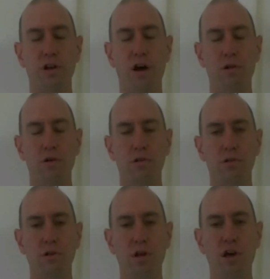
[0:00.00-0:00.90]

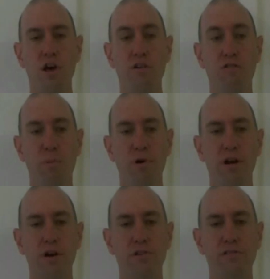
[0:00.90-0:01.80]
Four more
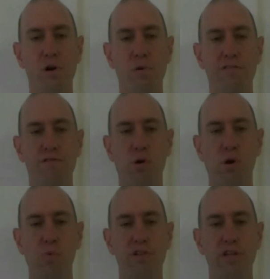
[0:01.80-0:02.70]
years of going
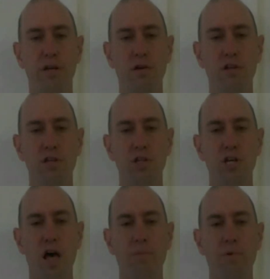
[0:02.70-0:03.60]
forward with decreasing
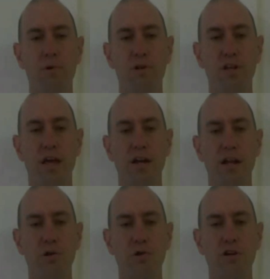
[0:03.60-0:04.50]
job numbers and an
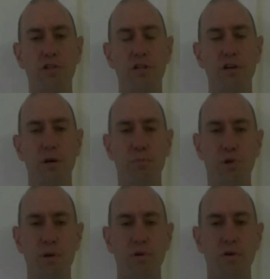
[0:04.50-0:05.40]
increasing
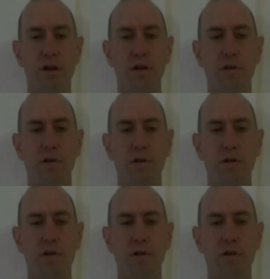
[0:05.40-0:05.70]
unemployment rate.